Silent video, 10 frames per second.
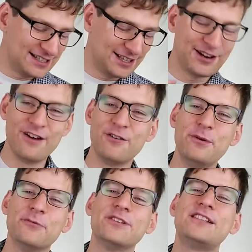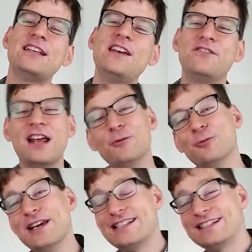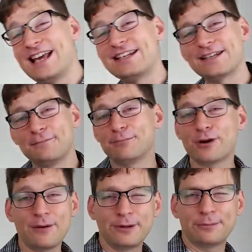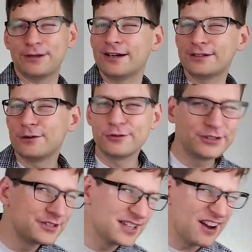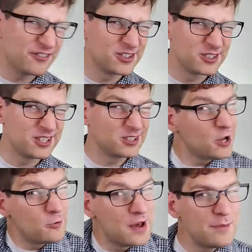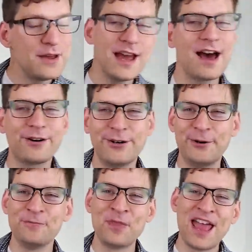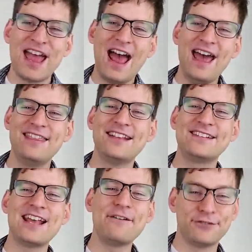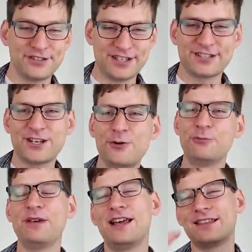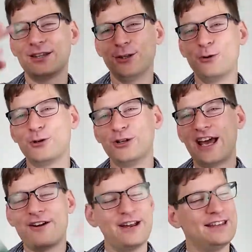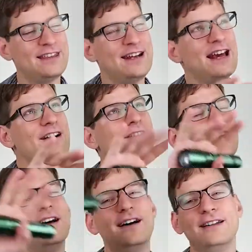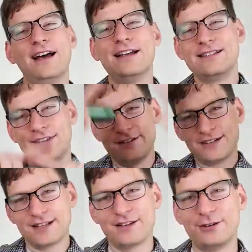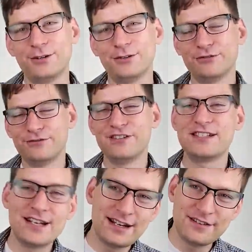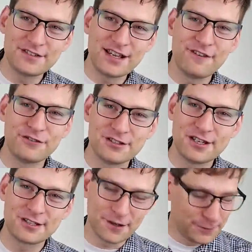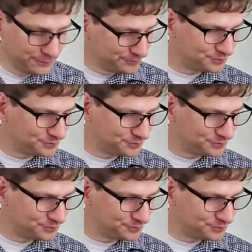telegraph would be received and resent and probably plugged over to San Francisco, maybe? I don't know. And then San Francisco would be like the local area, and they'd have lines out to the whole vicinity of San Francisco.